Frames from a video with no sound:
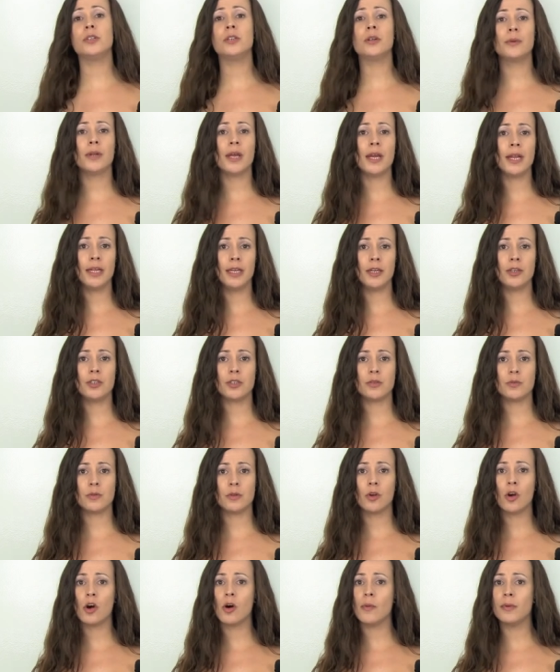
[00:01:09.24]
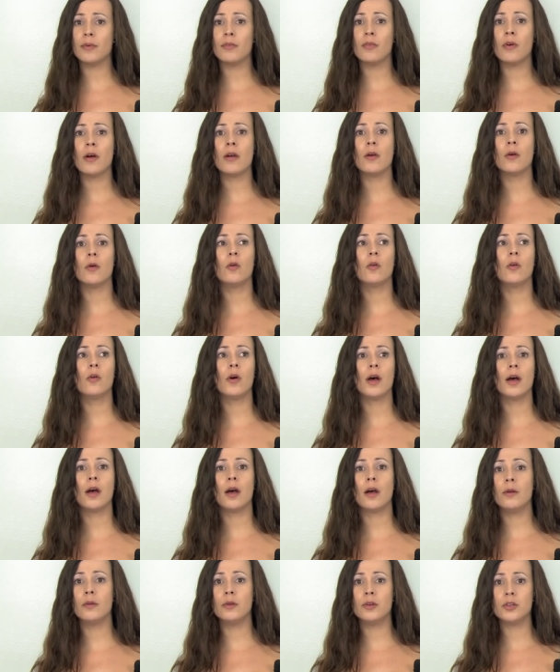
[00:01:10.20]
You don't want any issues with copyright or uh,
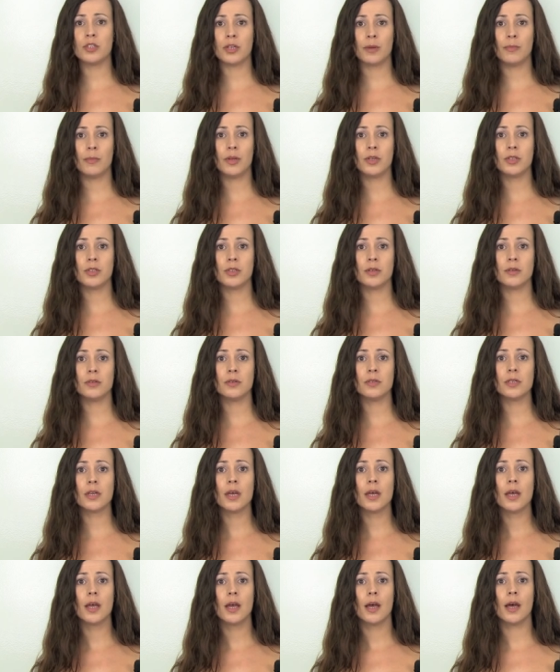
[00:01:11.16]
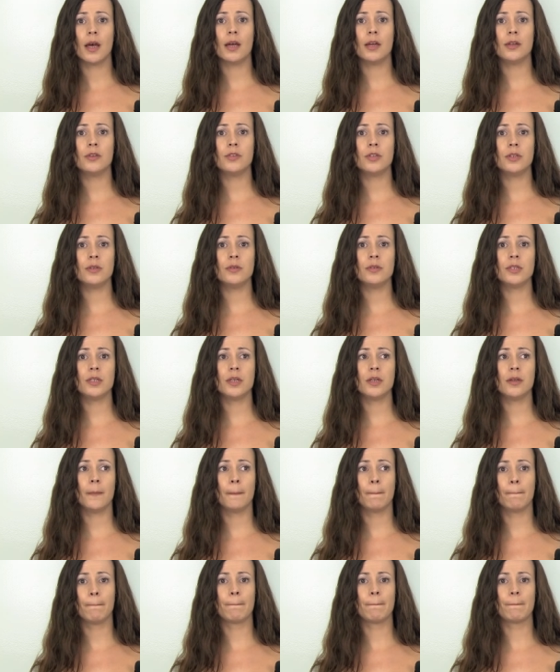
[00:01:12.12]
ownership issues uh, due
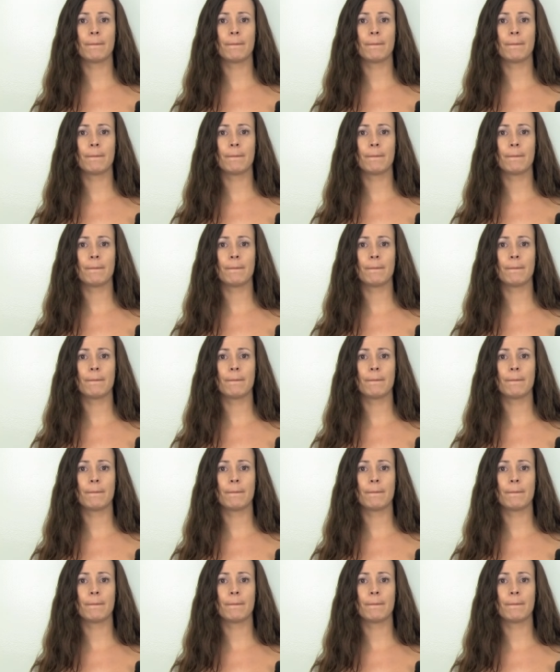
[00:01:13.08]
to.